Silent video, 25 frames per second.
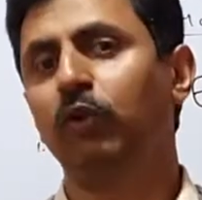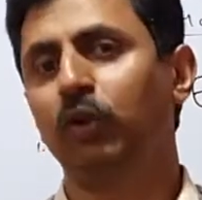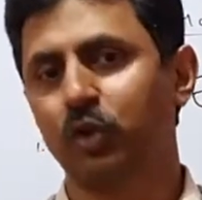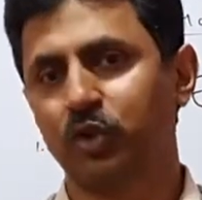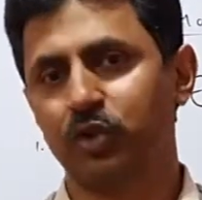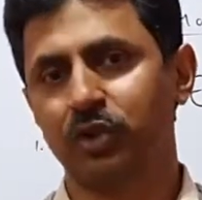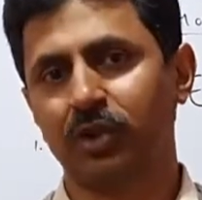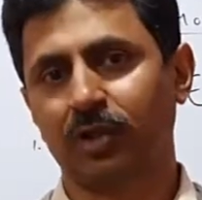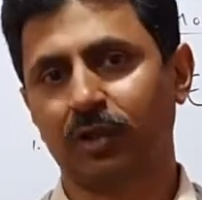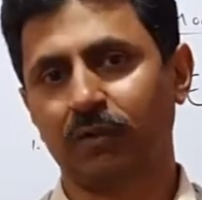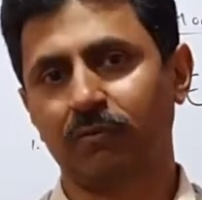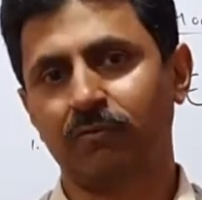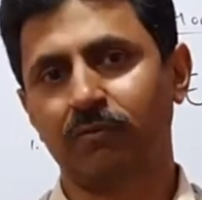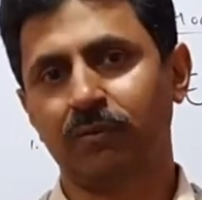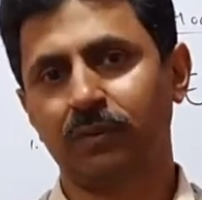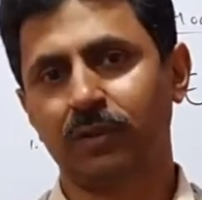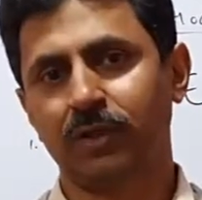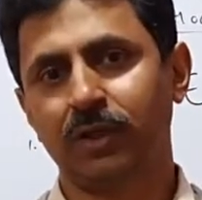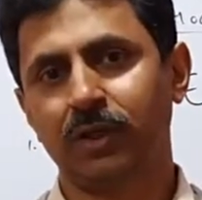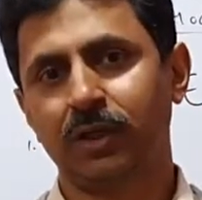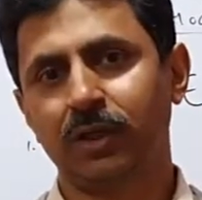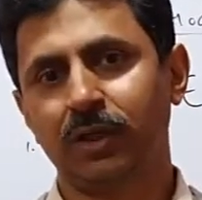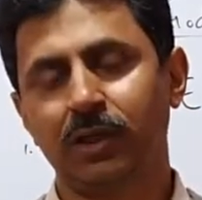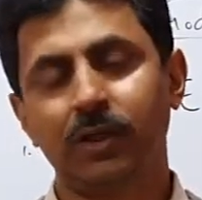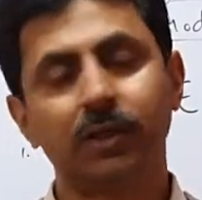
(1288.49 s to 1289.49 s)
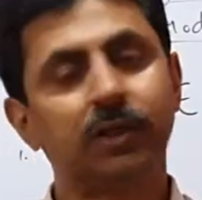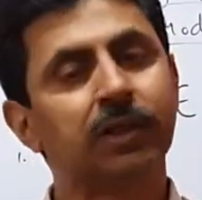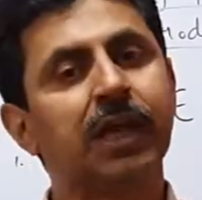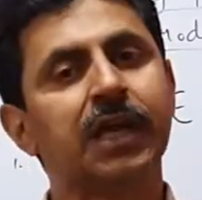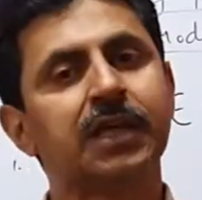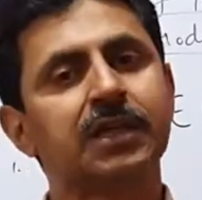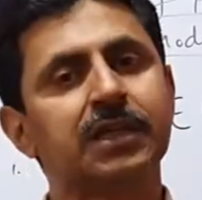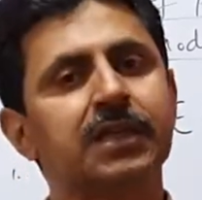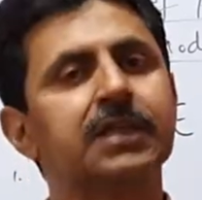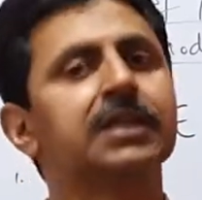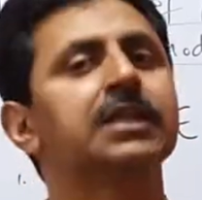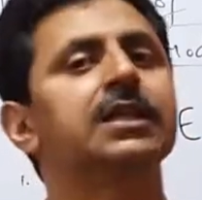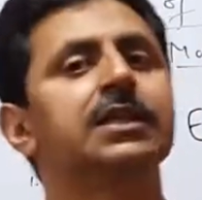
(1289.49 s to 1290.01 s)
Yes, it was in
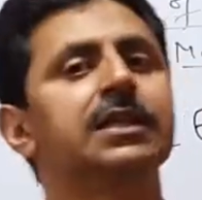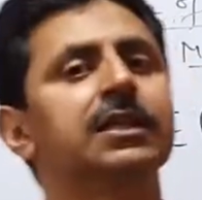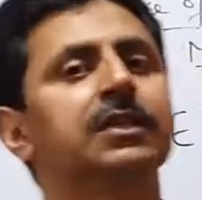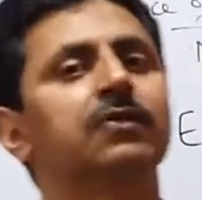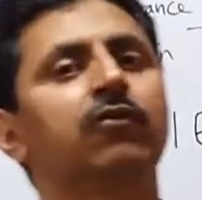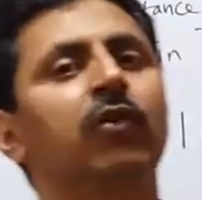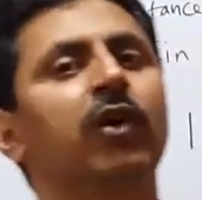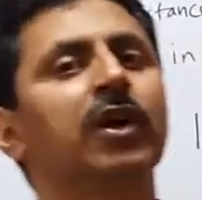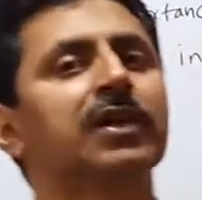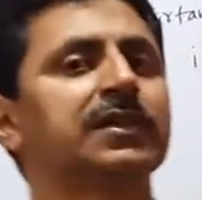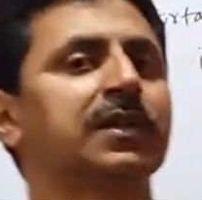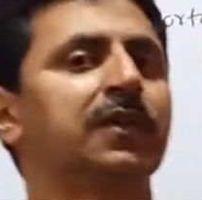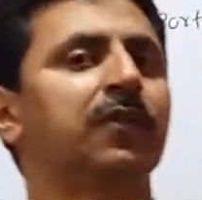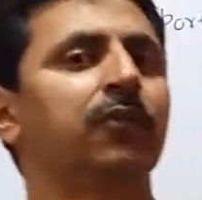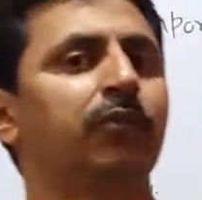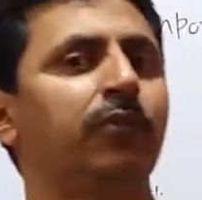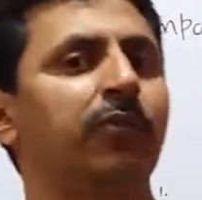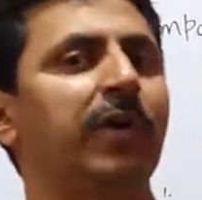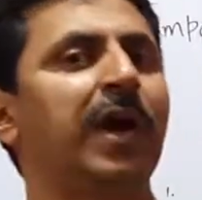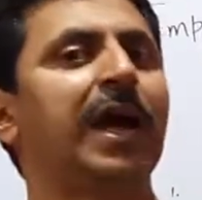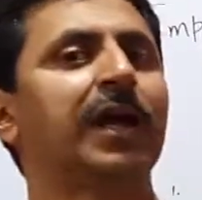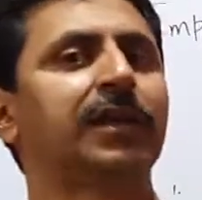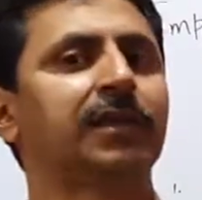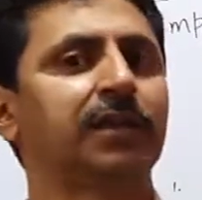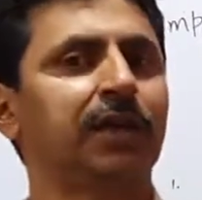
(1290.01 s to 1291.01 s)
fact a revolution,